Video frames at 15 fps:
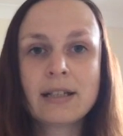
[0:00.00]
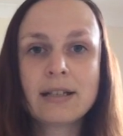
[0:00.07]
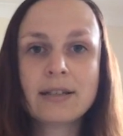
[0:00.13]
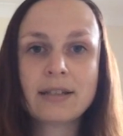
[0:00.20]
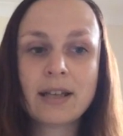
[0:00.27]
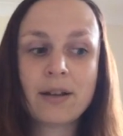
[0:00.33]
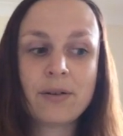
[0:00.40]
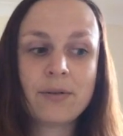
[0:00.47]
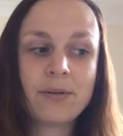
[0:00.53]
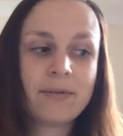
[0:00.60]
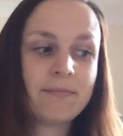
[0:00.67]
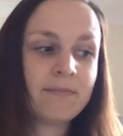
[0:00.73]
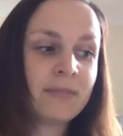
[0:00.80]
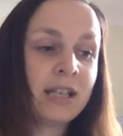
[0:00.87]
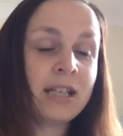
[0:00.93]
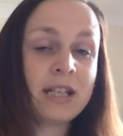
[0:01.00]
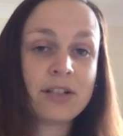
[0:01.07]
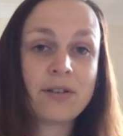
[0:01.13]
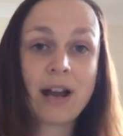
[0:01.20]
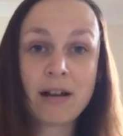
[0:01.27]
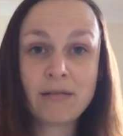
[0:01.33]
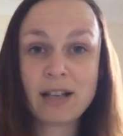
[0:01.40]
So the
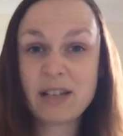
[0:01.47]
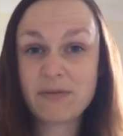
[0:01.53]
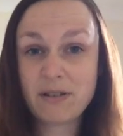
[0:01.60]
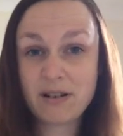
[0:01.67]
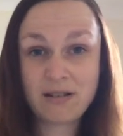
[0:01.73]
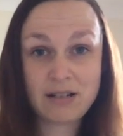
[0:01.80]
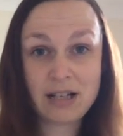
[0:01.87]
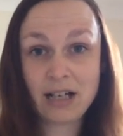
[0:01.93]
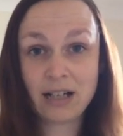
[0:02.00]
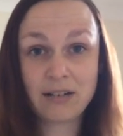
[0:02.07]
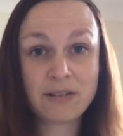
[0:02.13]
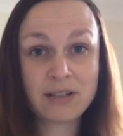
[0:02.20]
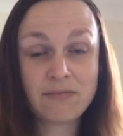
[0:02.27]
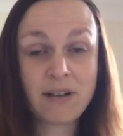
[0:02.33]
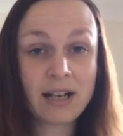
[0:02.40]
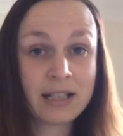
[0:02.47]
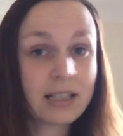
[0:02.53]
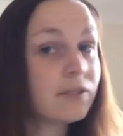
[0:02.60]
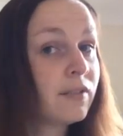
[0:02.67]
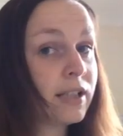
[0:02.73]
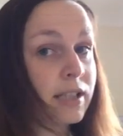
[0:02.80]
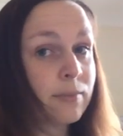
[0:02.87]
initial outlay for Hardanger is
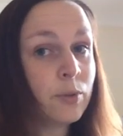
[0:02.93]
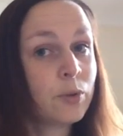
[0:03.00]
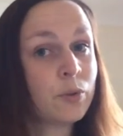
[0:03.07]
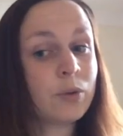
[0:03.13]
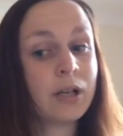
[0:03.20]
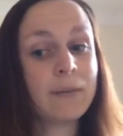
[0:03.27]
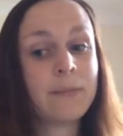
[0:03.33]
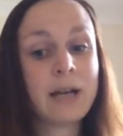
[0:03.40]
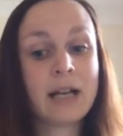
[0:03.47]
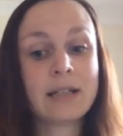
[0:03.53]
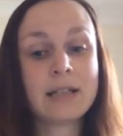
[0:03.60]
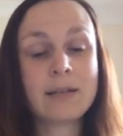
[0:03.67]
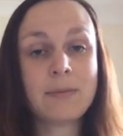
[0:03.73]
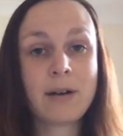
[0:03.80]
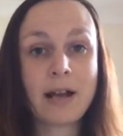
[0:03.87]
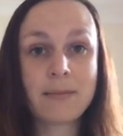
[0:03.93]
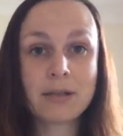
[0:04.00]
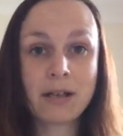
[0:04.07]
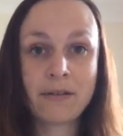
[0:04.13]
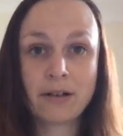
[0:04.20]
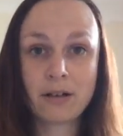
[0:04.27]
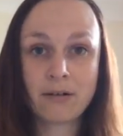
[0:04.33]
relatively small compared to
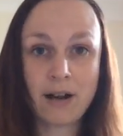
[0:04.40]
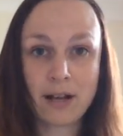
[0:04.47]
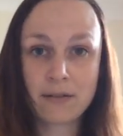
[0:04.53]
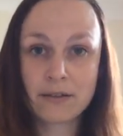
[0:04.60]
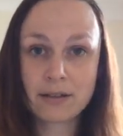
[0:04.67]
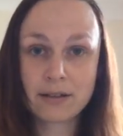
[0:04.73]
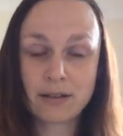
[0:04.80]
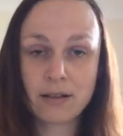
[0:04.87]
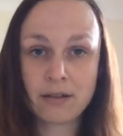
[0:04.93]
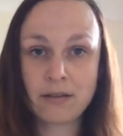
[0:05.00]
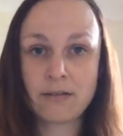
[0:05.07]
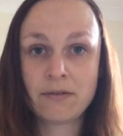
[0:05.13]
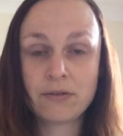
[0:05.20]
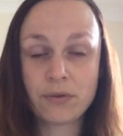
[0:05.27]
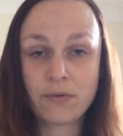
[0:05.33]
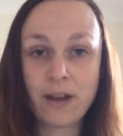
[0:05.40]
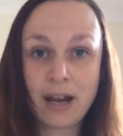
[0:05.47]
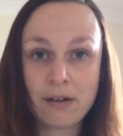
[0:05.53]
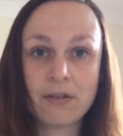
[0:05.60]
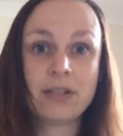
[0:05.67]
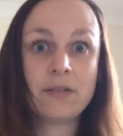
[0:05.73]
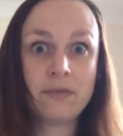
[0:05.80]
perhaps other crafts, other sort of
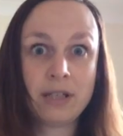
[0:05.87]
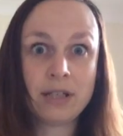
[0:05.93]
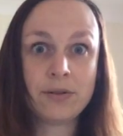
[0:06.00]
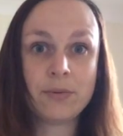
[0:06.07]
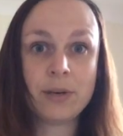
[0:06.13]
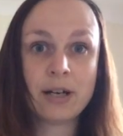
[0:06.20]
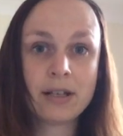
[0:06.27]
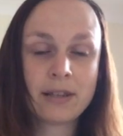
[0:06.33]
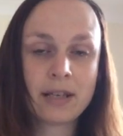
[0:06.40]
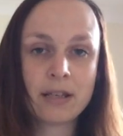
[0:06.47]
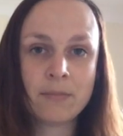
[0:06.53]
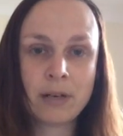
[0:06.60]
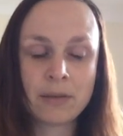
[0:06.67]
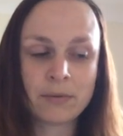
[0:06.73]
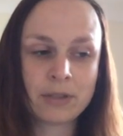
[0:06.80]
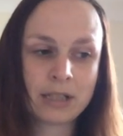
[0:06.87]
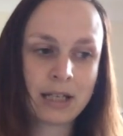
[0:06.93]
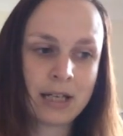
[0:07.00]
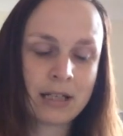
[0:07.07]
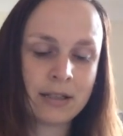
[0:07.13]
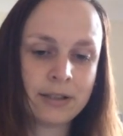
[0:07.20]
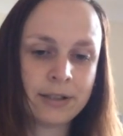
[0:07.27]
areas of needlework that you might want to
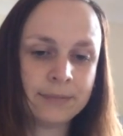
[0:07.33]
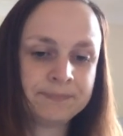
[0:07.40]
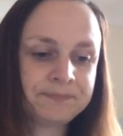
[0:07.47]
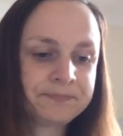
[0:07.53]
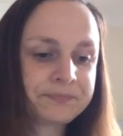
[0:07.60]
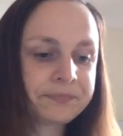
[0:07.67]
get into.